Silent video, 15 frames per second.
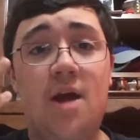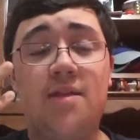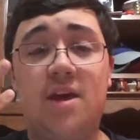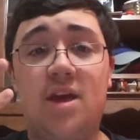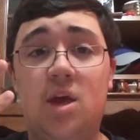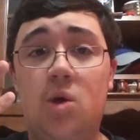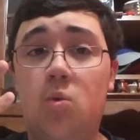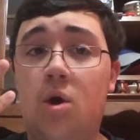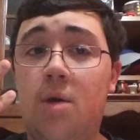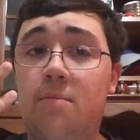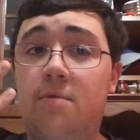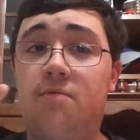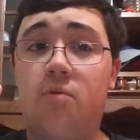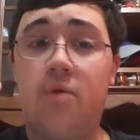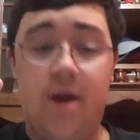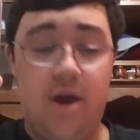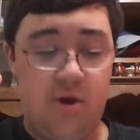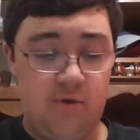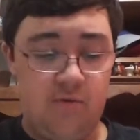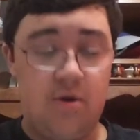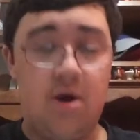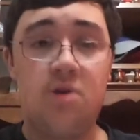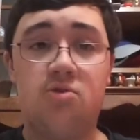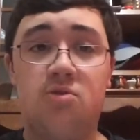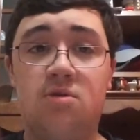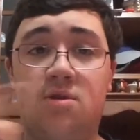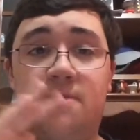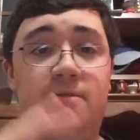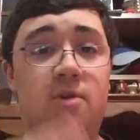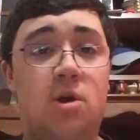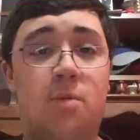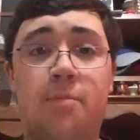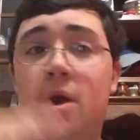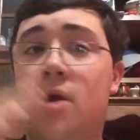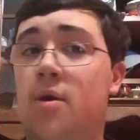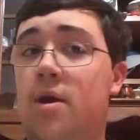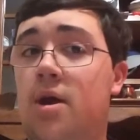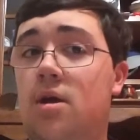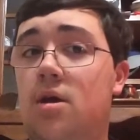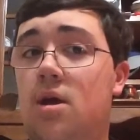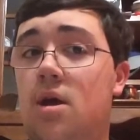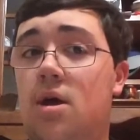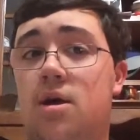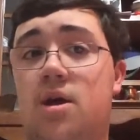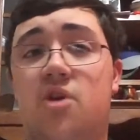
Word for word: that he won before Aaron Rodgers if you're comparing uh,